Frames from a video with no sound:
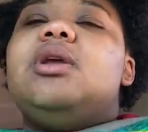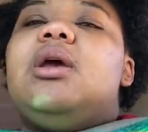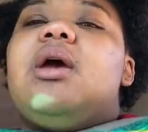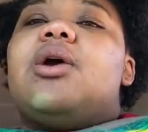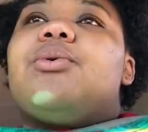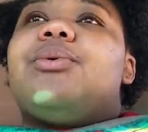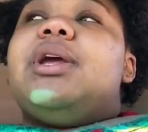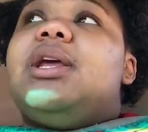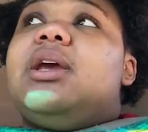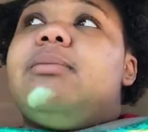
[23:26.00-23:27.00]

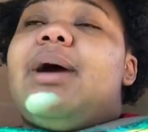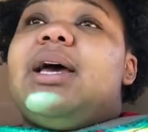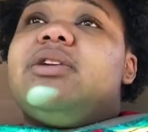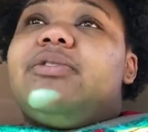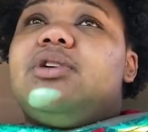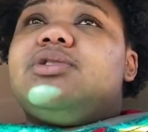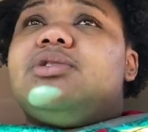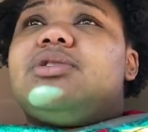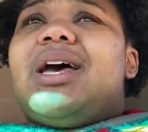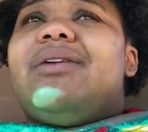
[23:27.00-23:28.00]
reading my devotional. So
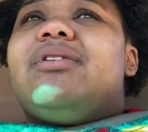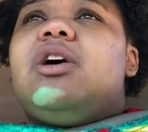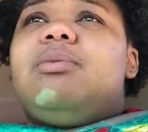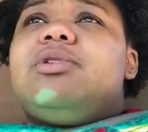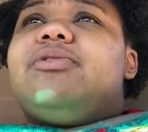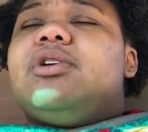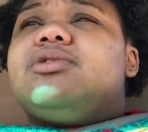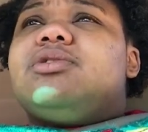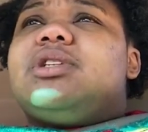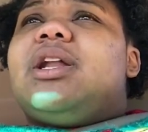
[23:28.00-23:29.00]
I have a couple devotionals
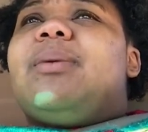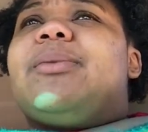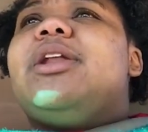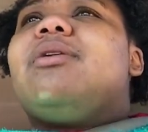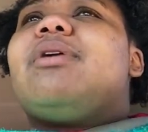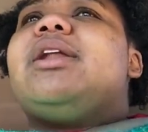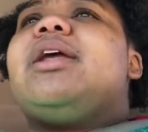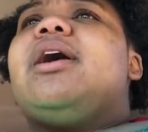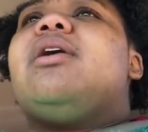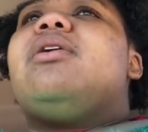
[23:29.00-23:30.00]
that I'm reading right
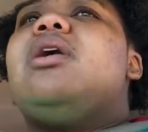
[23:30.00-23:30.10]
now.